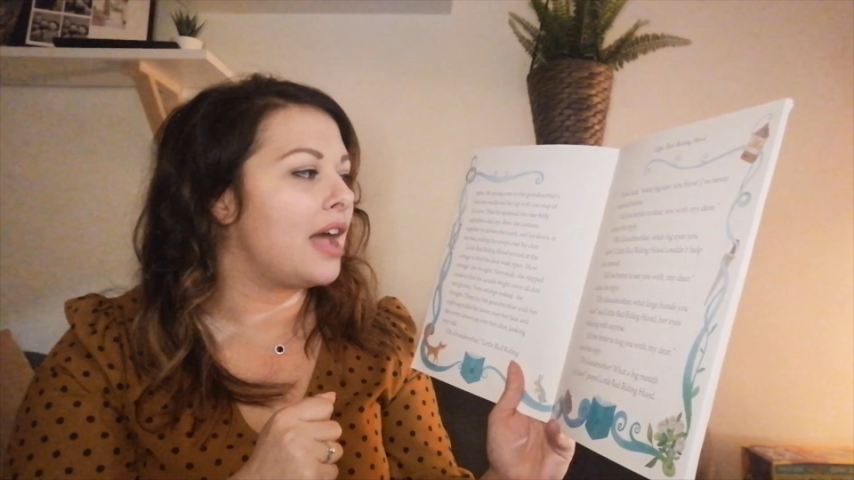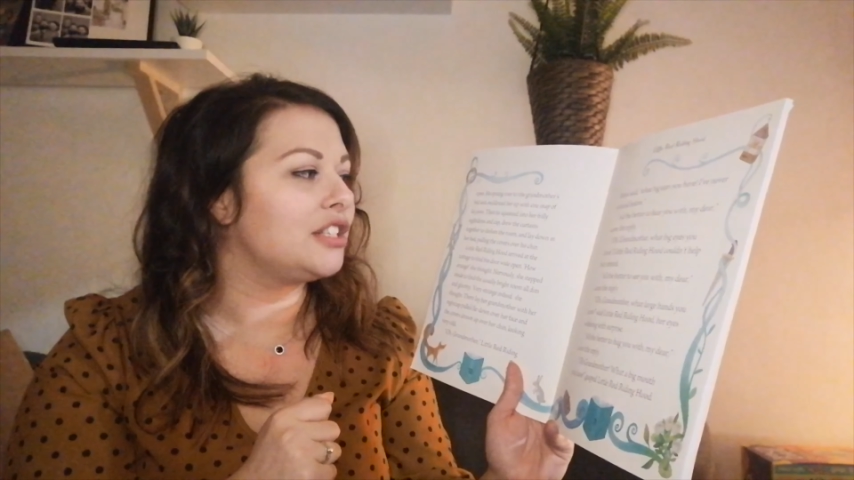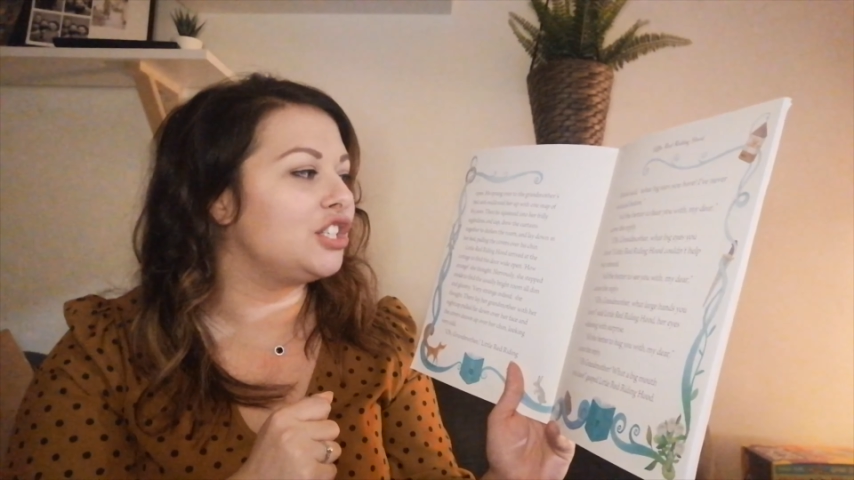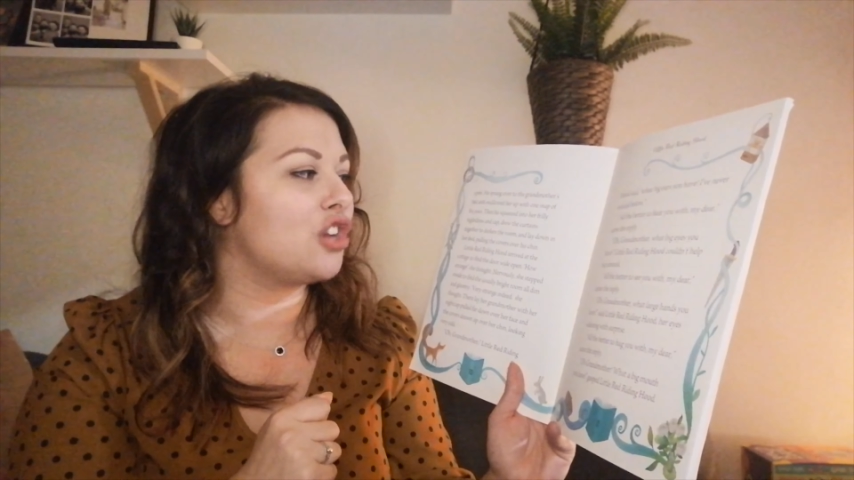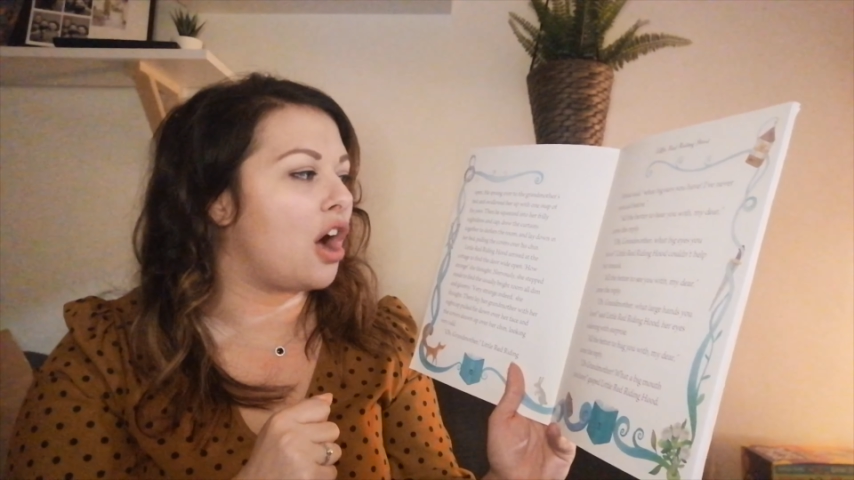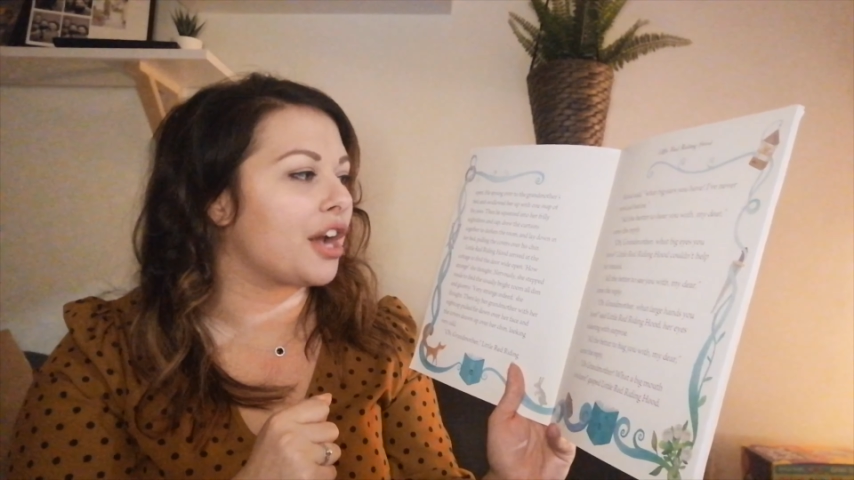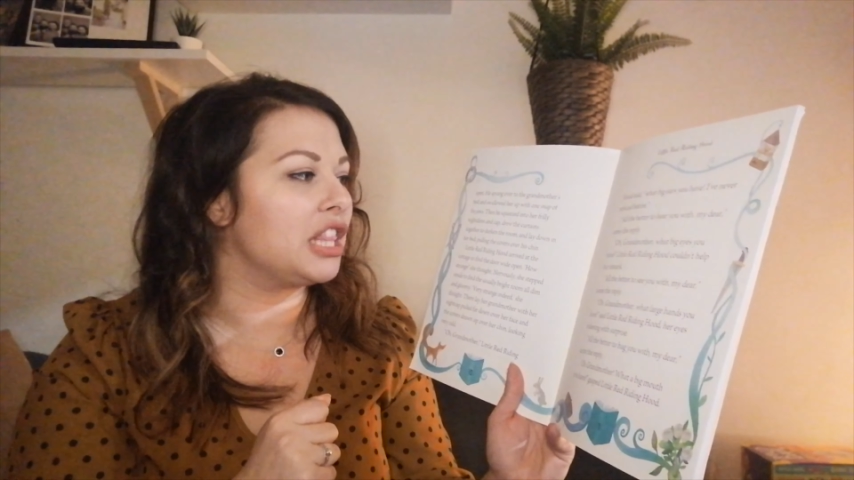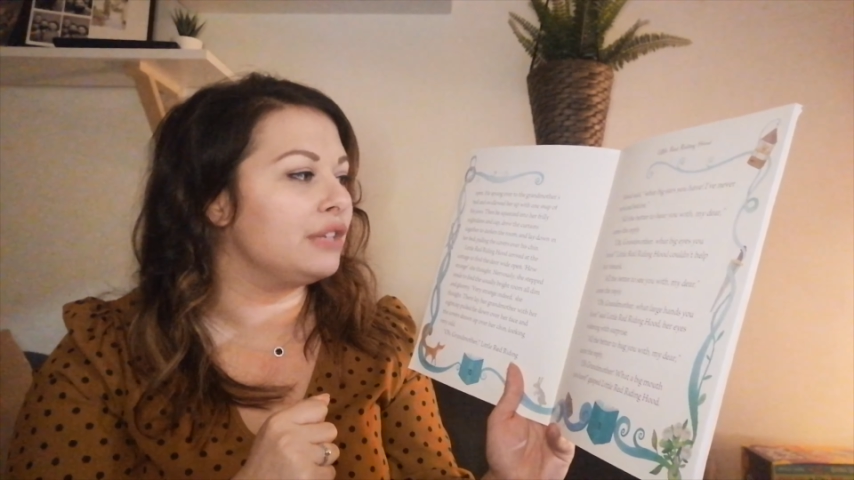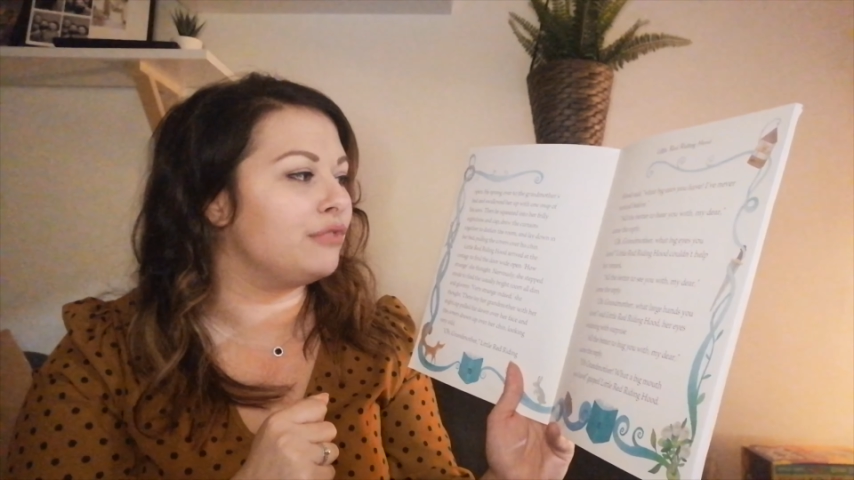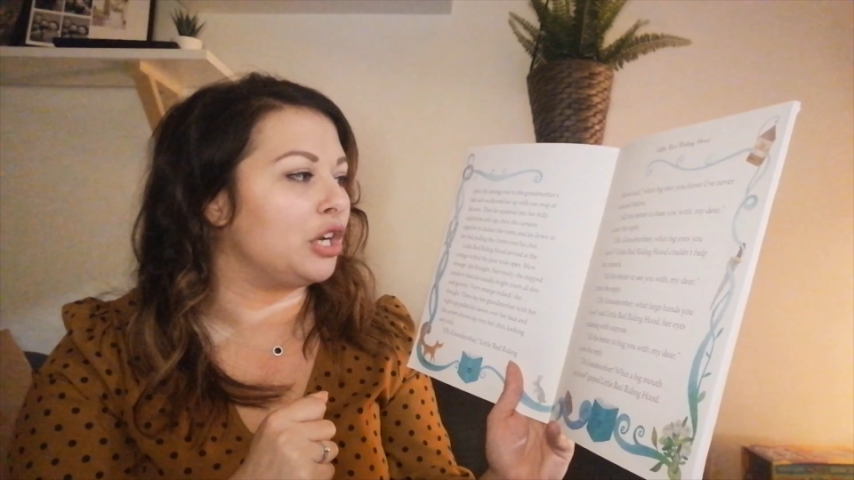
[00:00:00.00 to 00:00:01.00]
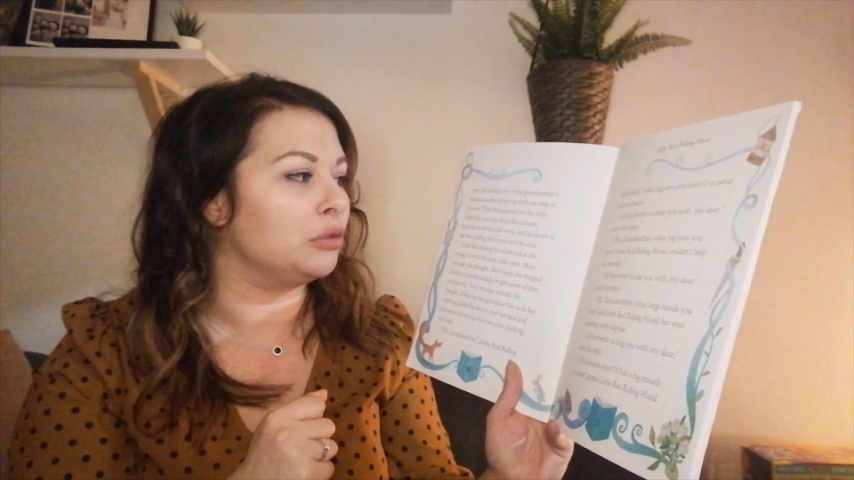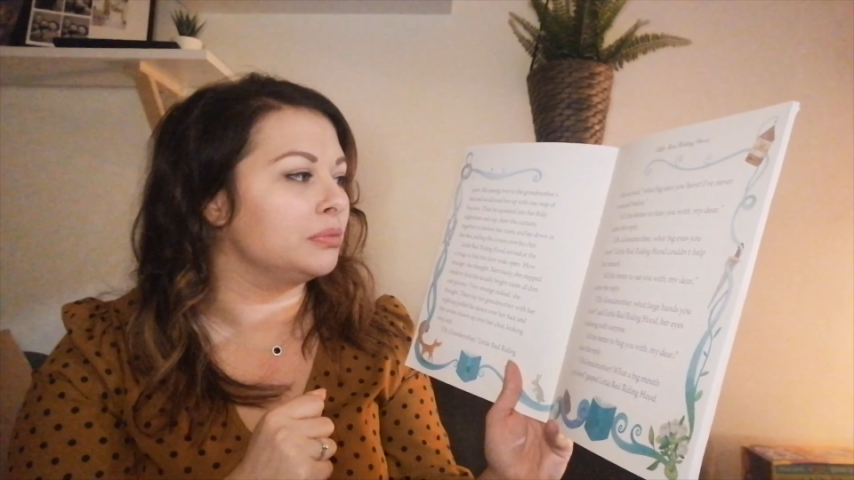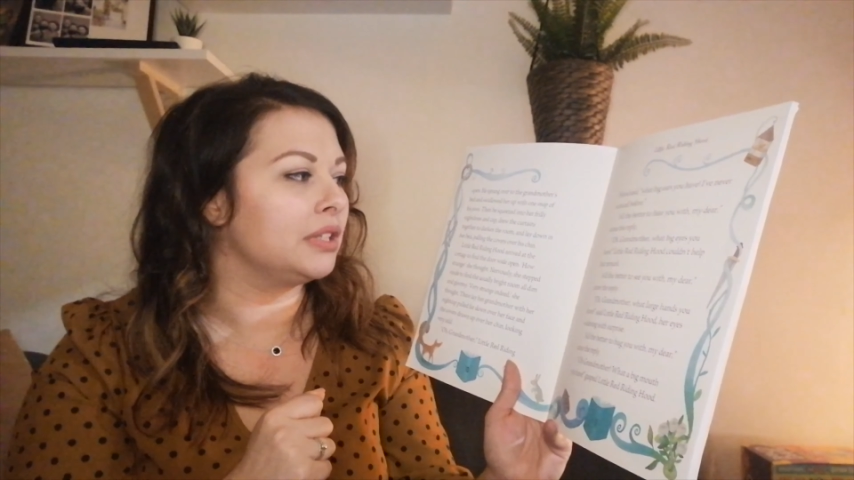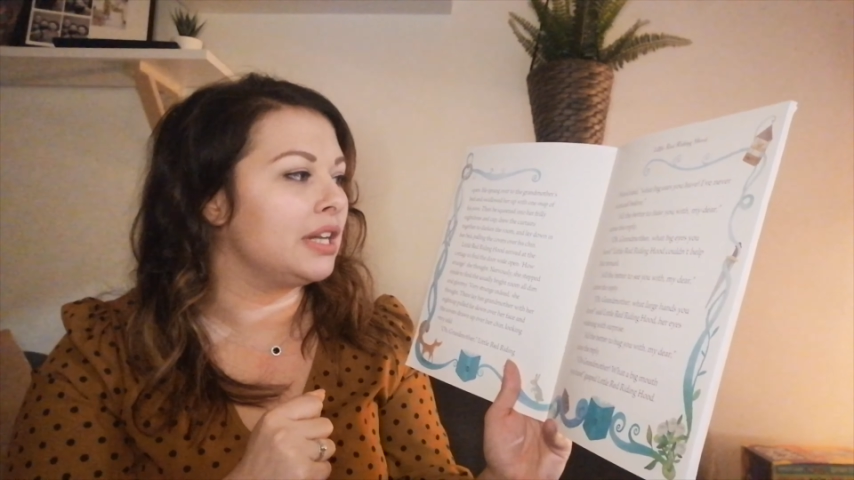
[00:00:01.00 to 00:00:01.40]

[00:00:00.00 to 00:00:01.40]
to darken the room,